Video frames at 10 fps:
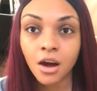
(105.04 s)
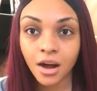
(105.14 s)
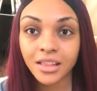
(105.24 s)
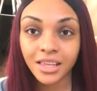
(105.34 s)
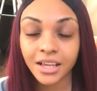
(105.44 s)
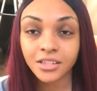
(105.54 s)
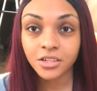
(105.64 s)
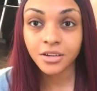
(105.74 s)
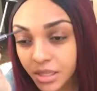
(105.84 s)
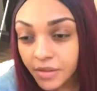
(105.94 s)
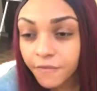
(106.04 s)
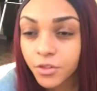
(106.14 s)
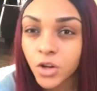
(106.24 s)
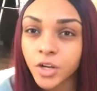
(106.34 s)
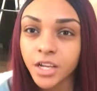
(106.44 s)
on the internet.
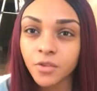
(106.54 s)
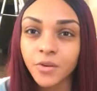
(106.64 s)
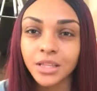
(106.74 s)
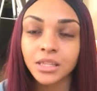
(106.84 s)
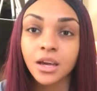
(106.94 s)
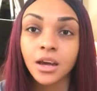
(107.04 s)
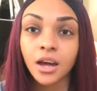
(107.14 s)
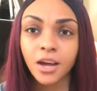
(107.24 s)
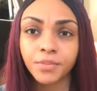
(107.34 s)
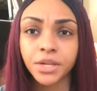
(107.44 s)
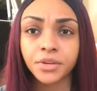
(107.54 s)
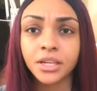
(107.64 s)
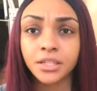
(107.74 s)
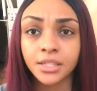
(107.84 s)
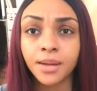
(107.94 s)
Flirting with
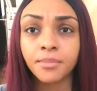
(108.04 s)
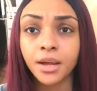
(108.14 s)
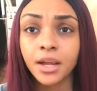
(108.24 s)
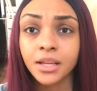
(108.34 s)
uploading some